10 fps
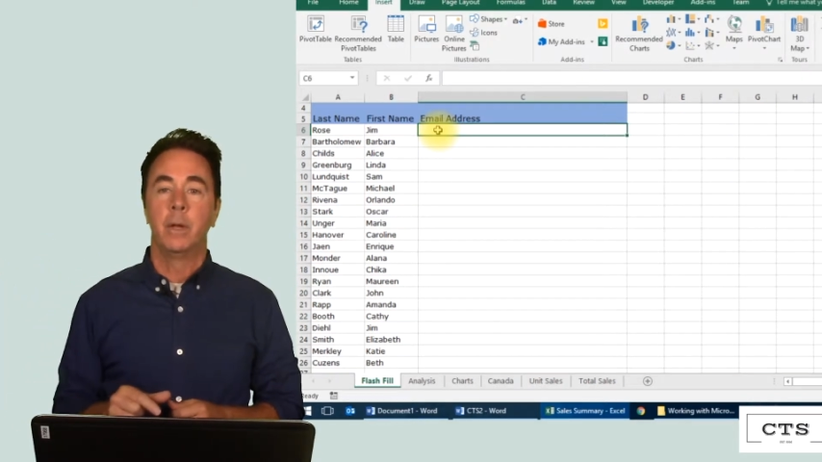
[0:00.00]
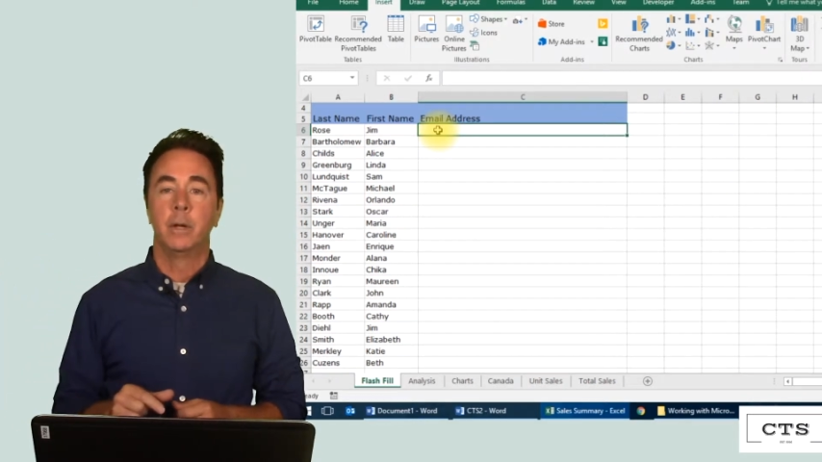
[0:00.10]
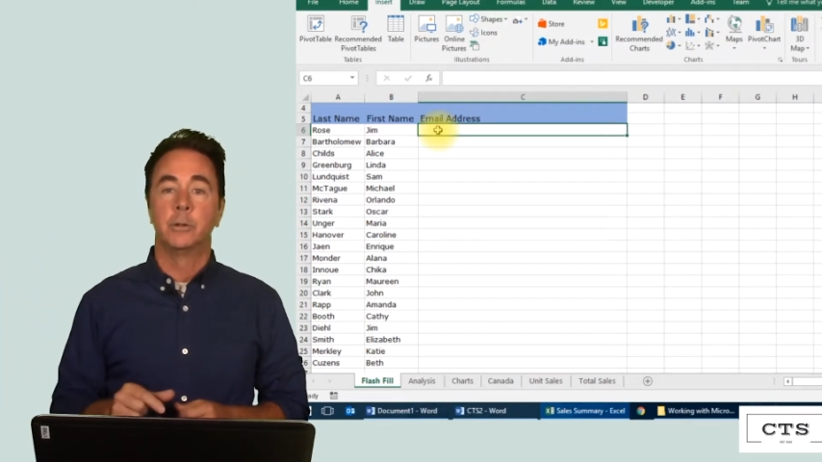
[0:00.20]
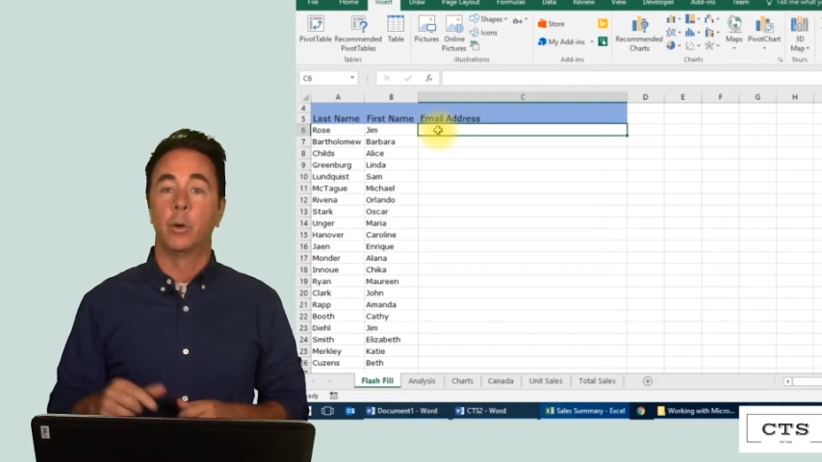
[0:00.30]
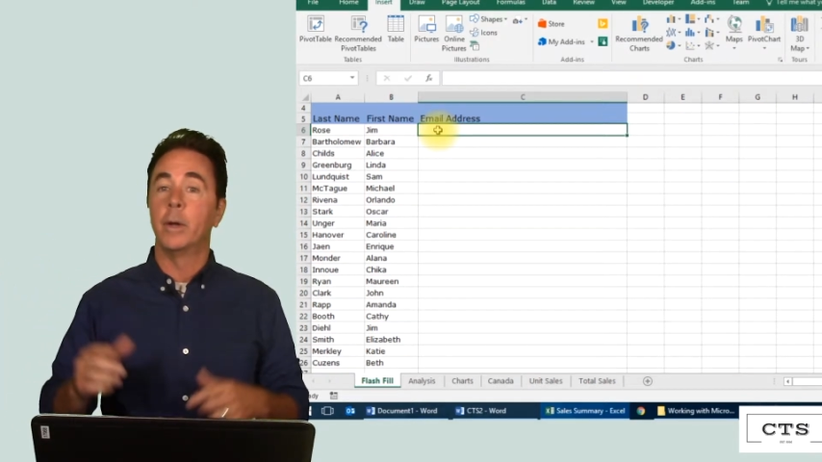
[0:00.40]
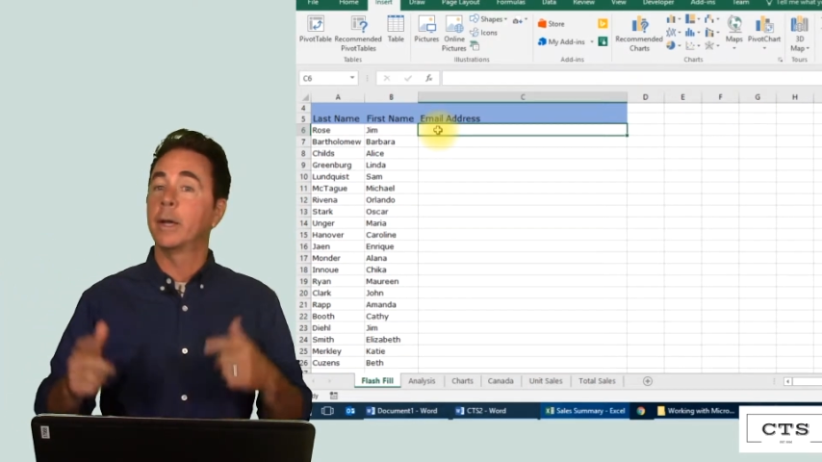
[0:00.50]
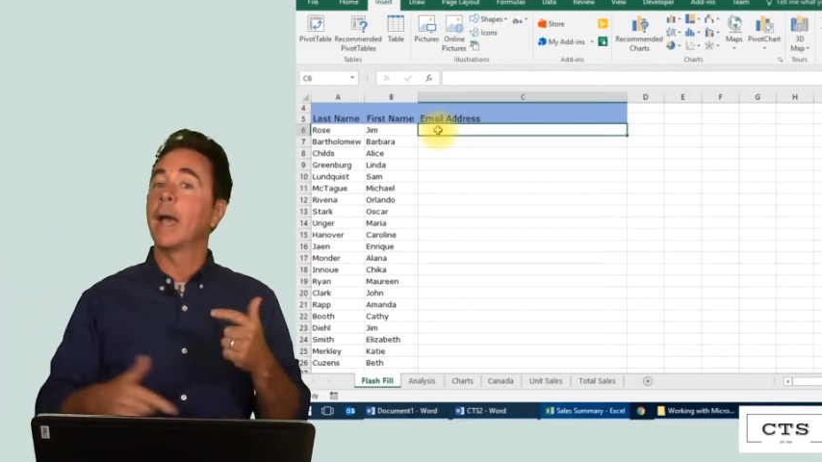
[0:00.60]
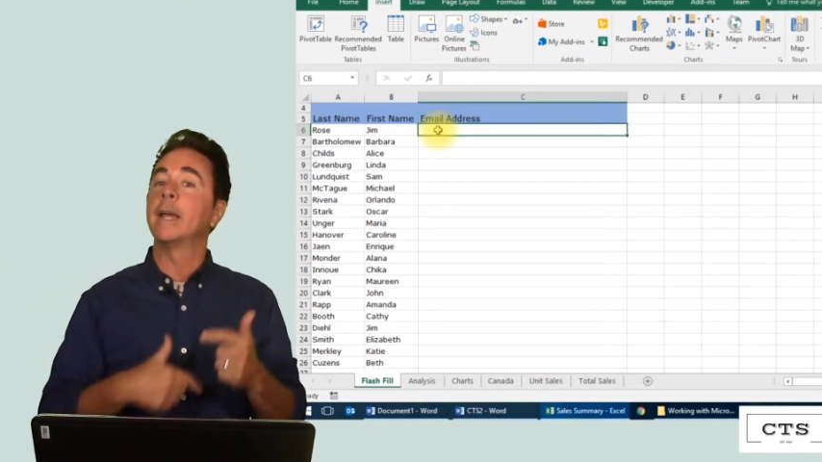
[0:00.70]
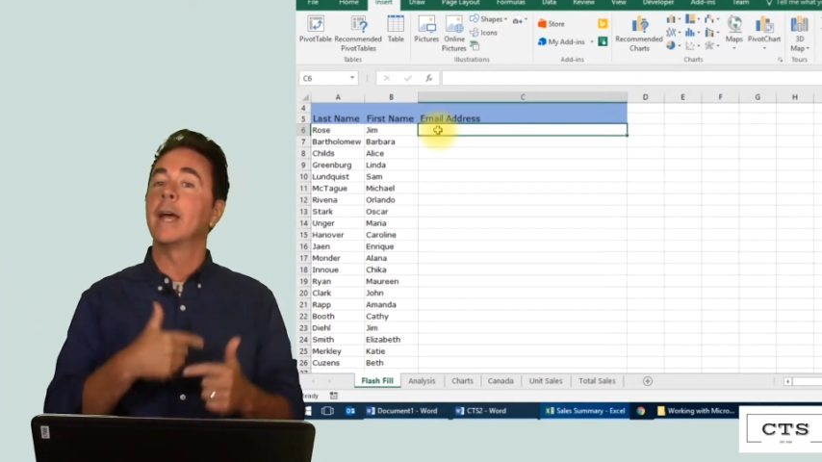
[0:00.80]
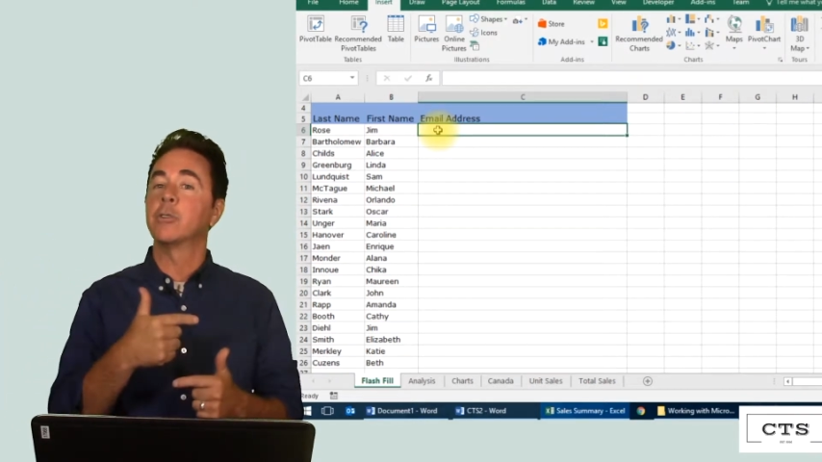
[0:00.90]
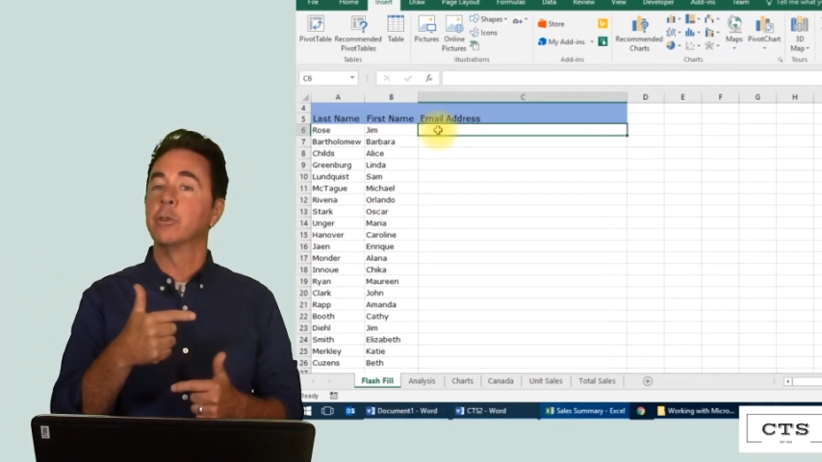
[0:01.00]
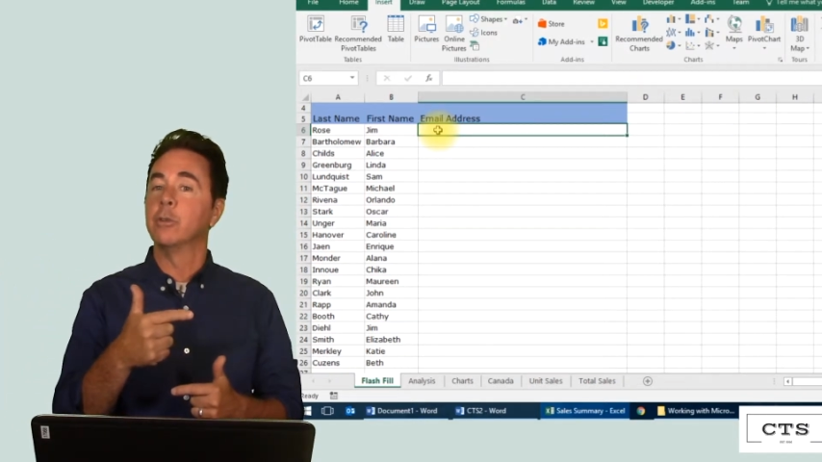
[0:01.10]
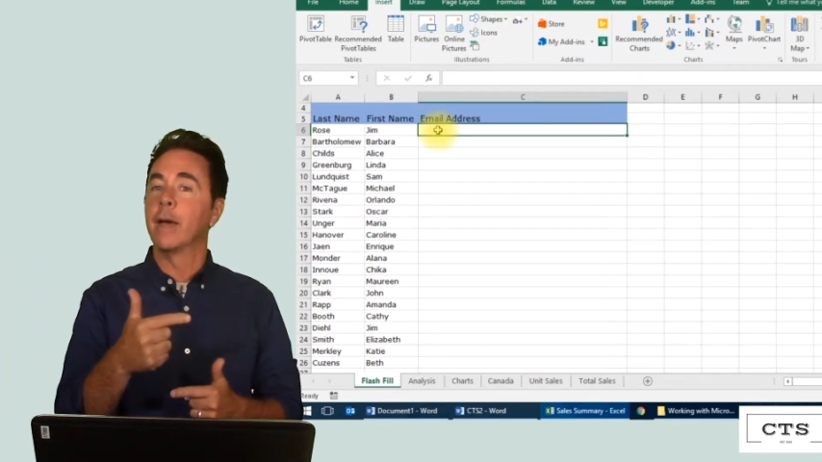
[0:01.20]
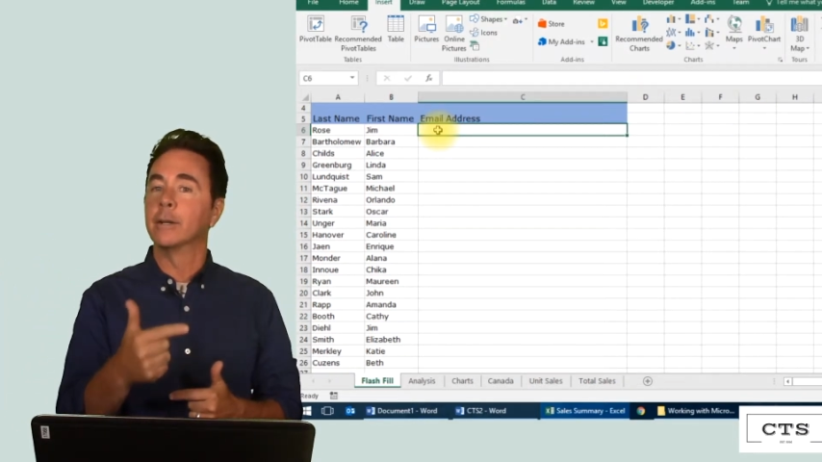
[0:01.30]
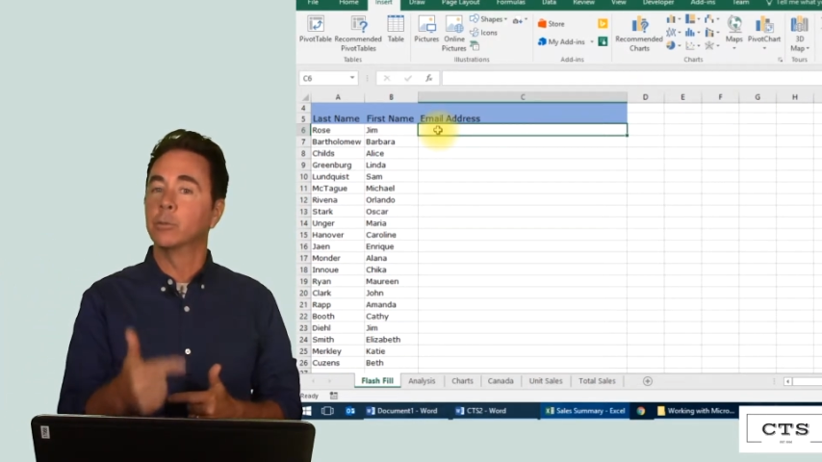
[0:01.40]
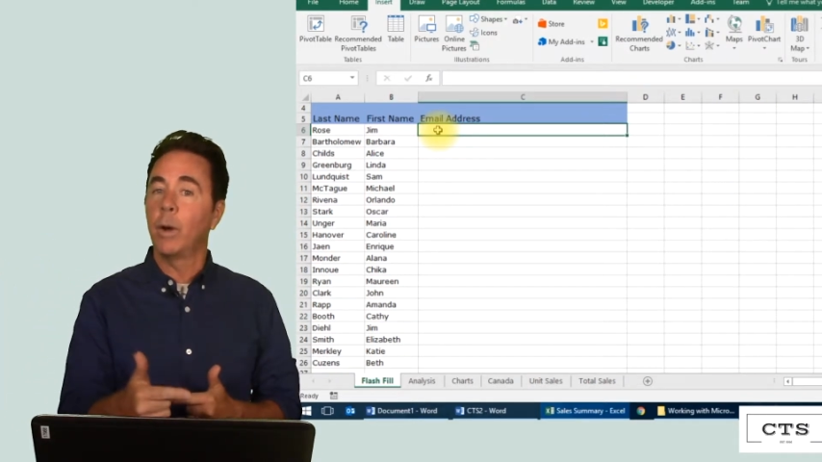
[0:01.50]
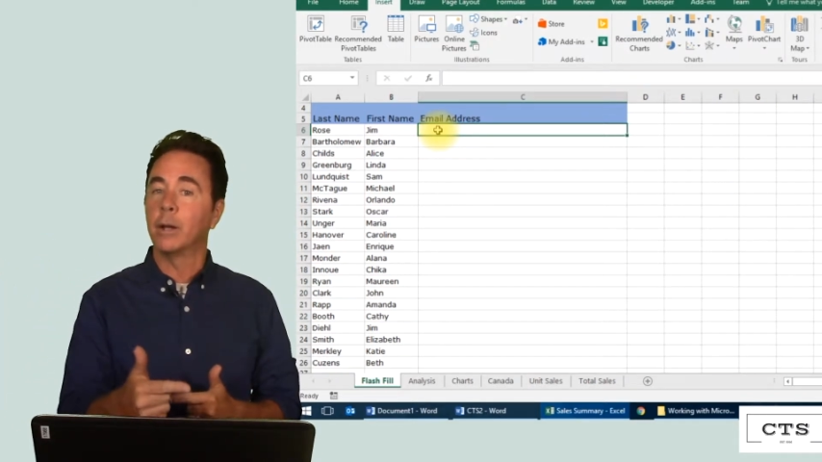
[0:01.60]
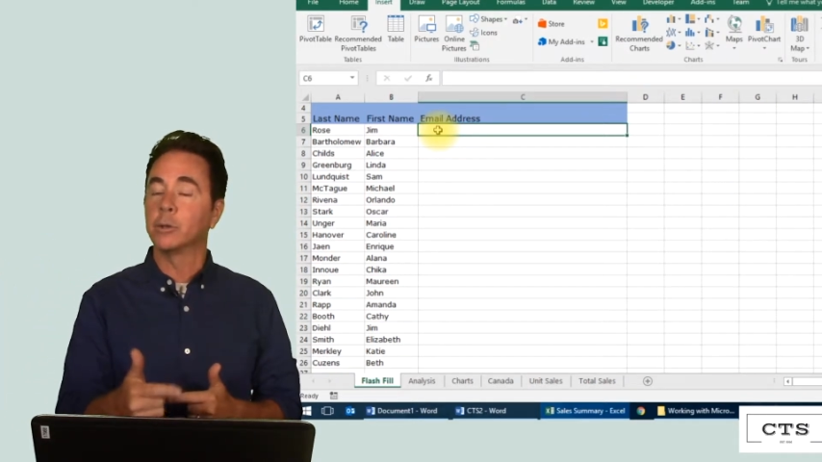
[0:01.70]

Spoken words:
So I can actually do that as well.